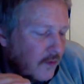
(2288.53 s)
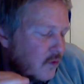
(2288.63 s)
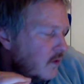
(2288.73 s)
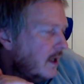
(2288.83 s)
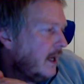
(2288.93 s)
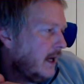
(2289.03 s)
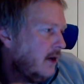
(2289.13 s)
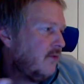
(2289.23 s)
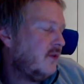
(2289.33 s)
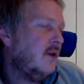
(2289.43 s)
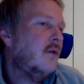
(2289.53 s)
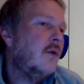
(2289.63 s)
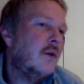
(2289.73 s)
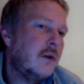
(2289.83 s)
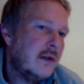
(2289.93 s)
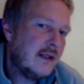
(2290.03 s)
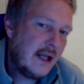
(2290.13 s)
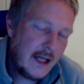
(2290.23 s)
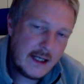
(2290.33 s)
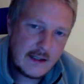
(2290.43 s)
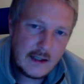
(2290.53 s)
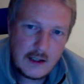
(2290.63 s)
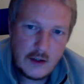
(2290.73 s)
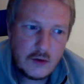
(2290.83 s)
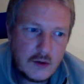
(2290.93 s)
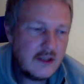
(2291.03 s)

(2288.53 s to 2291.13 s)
really have their orders executed.